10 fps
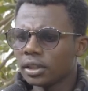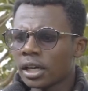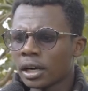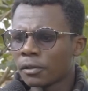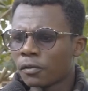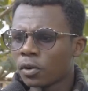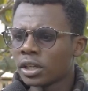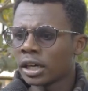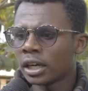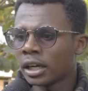I
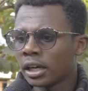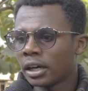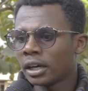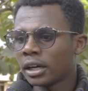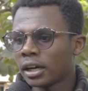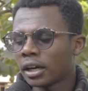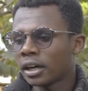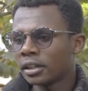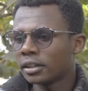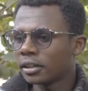found
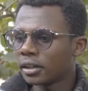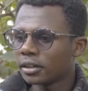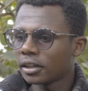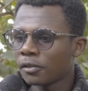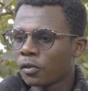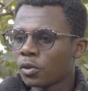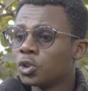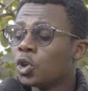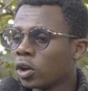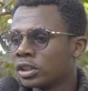
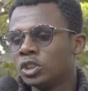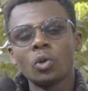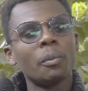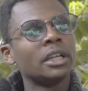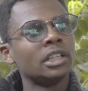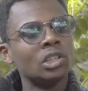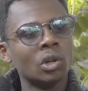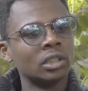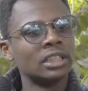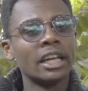dogs, so many
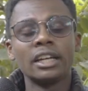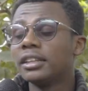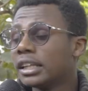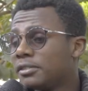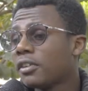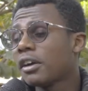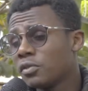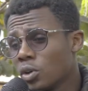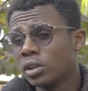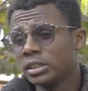dogs, like 35
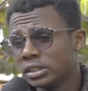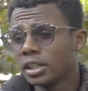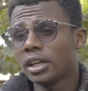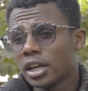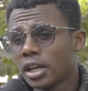dogs.